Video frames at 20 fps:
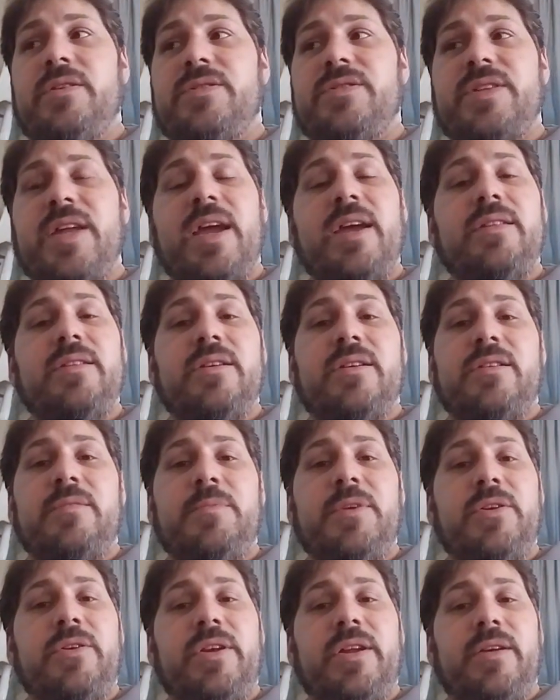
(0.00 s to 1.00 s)
Stay in the
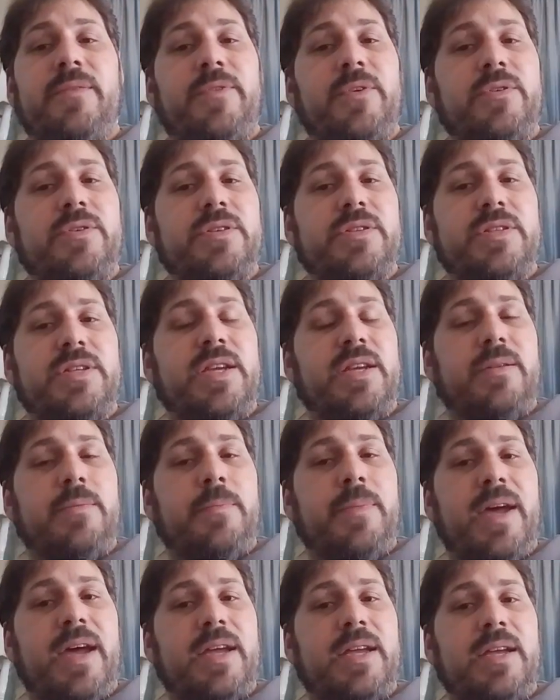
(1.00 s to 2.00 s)
community. If you're just getting
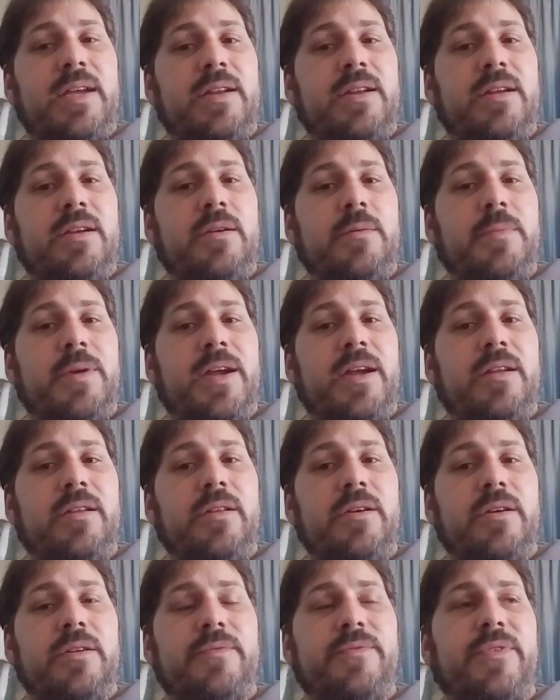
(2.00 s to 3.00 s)
back in here, man,
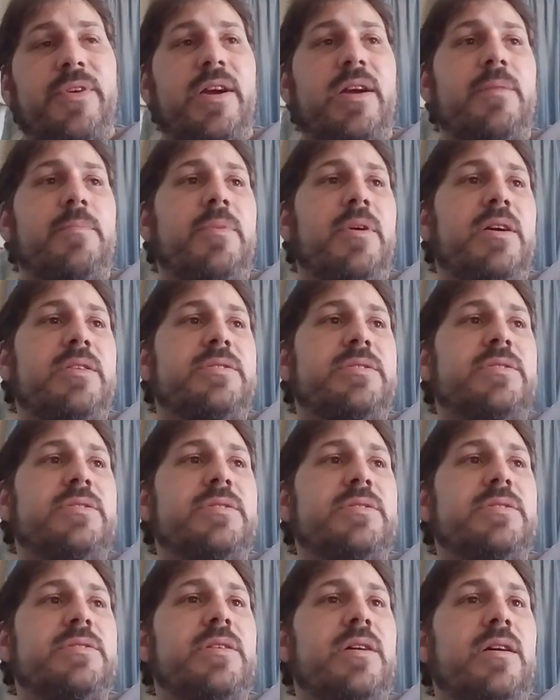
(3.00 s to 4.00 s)
looking for airbrushes
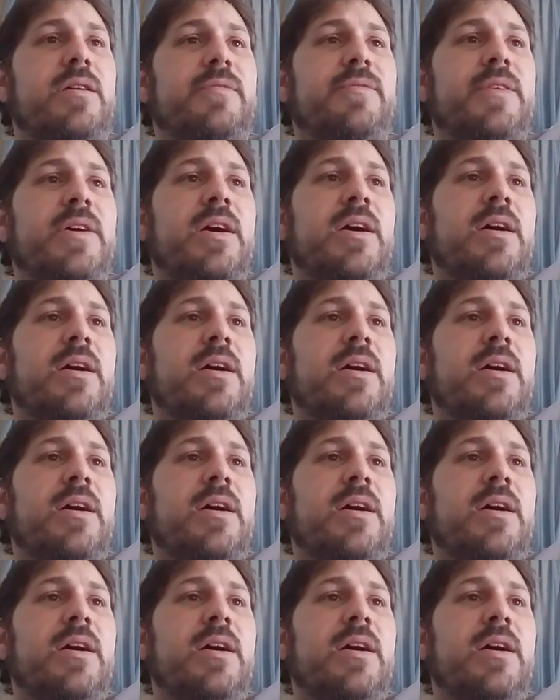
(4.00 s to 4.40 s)
and stuff,